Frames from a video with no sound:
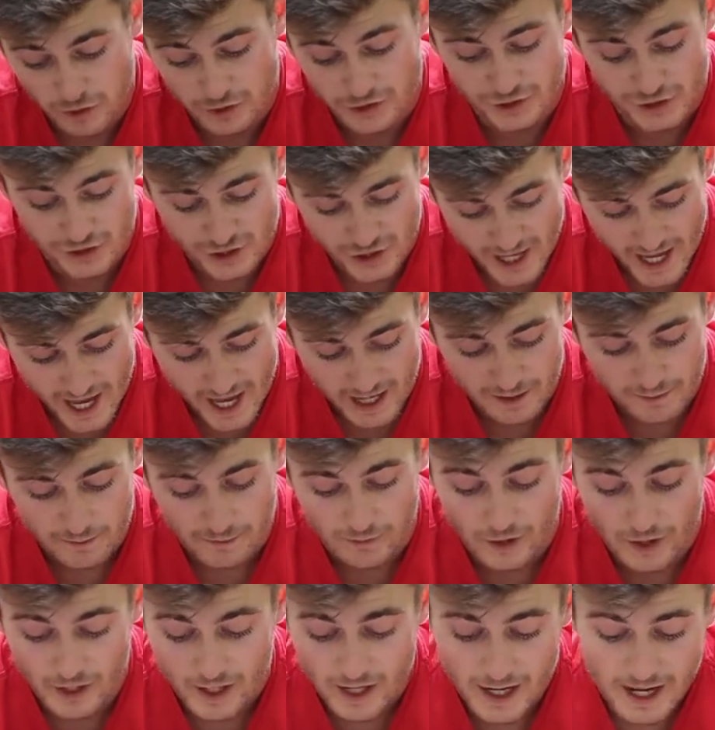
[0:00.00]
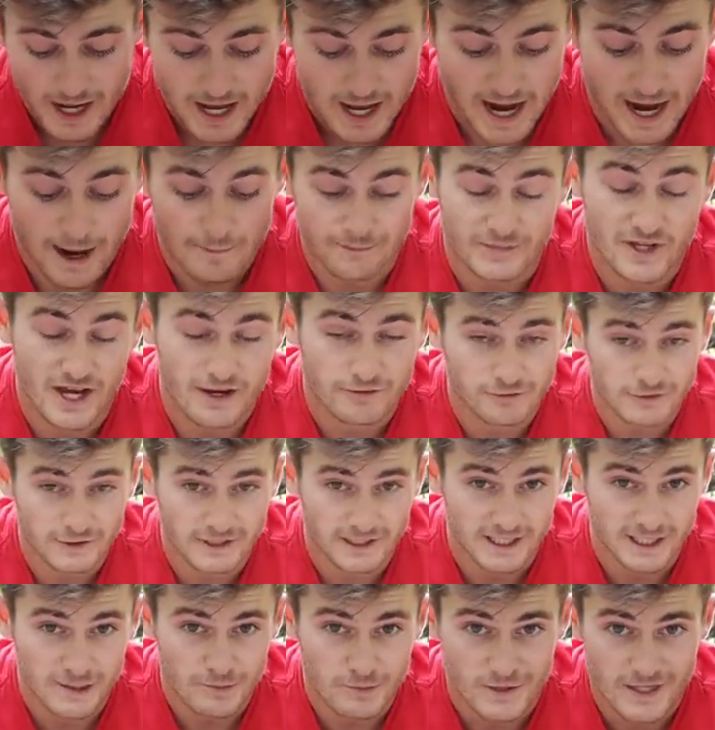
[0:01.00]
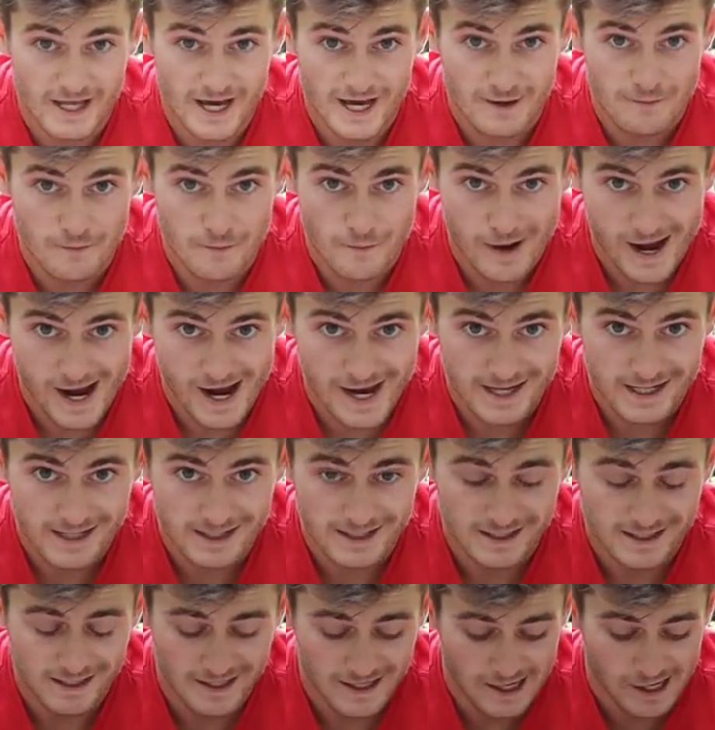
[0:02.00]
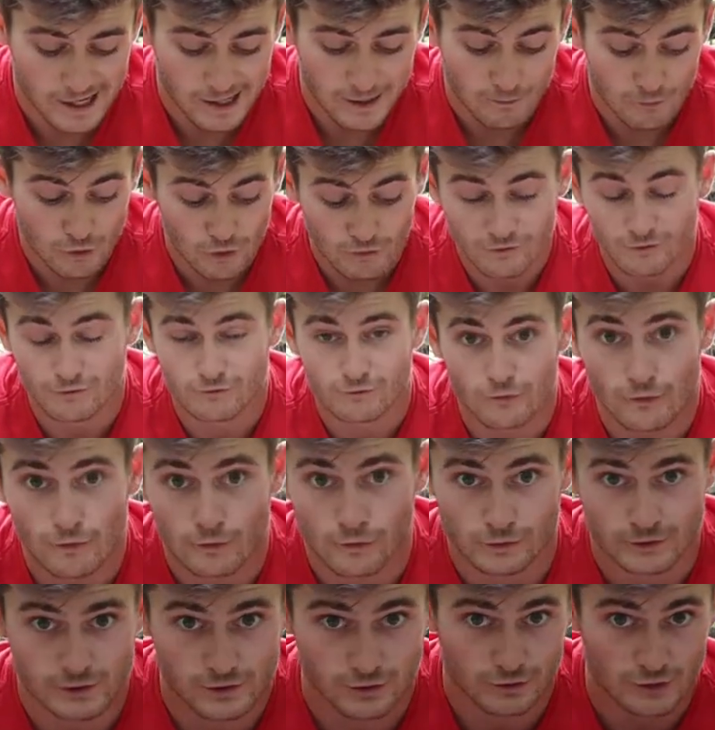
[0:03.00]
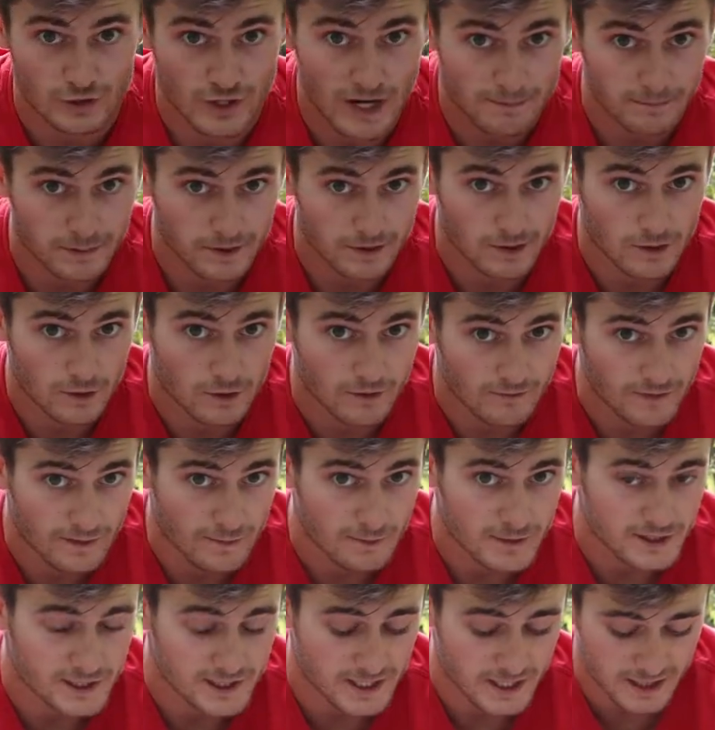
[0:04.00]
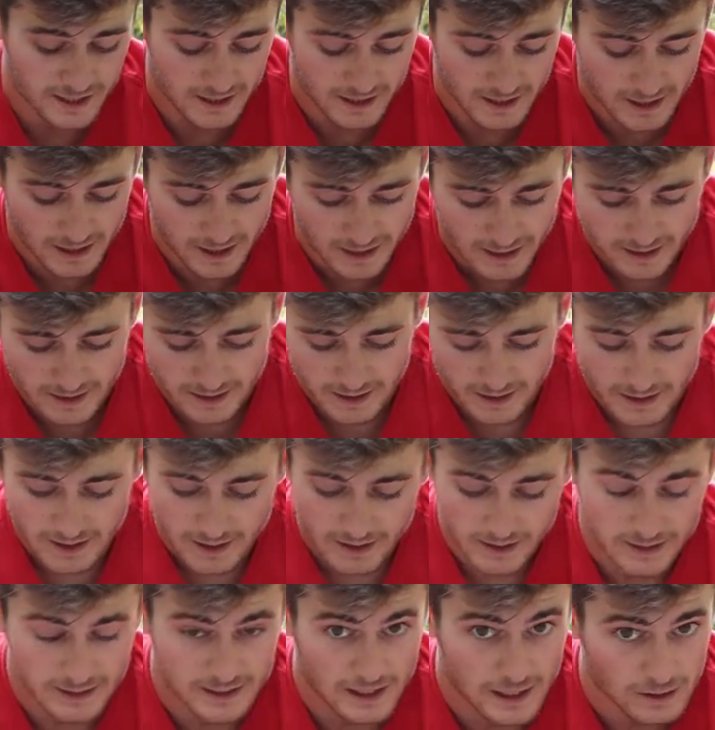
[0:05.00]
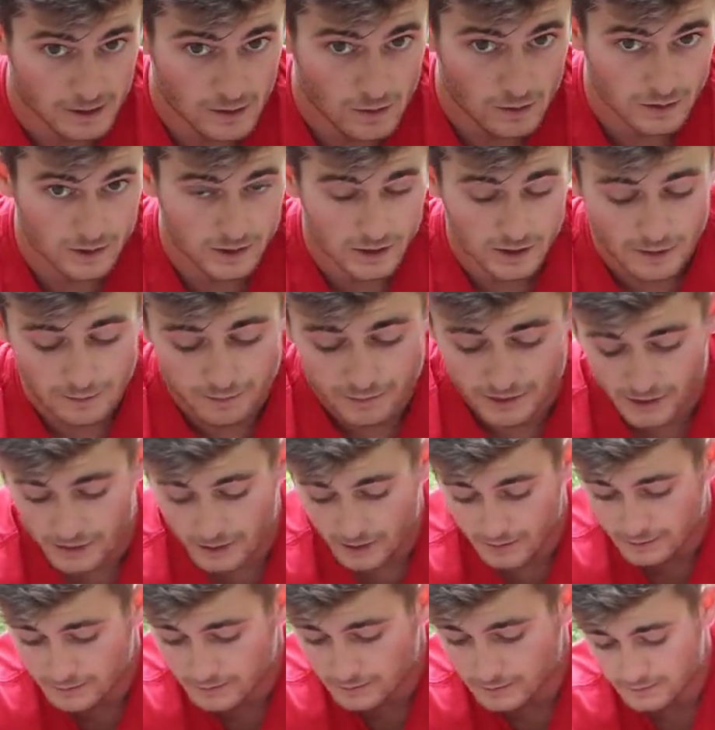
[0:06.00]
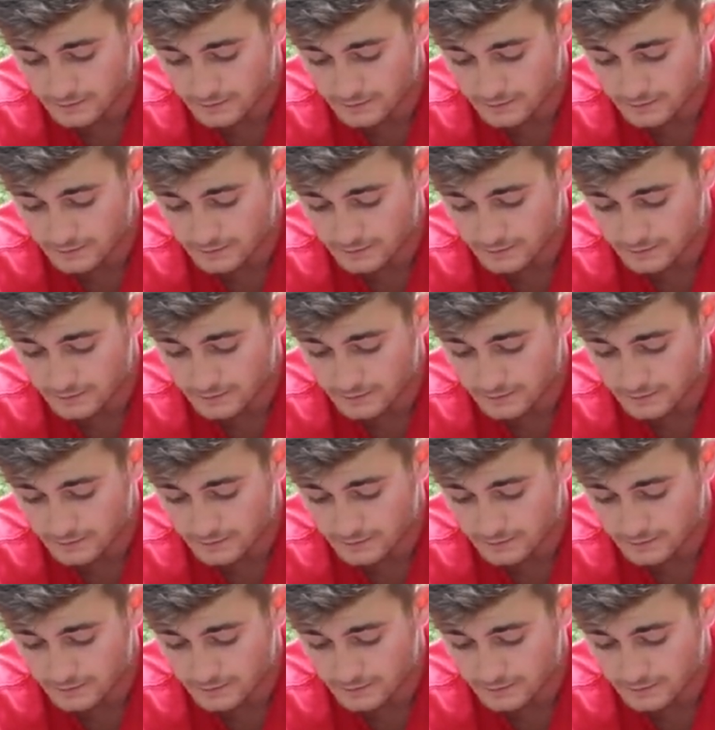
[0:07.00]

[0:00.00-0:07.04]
plunge yet, but I'm definitely keeping that in mind uh, moving forward. So drop below if I miss anything, because I'll load it up there.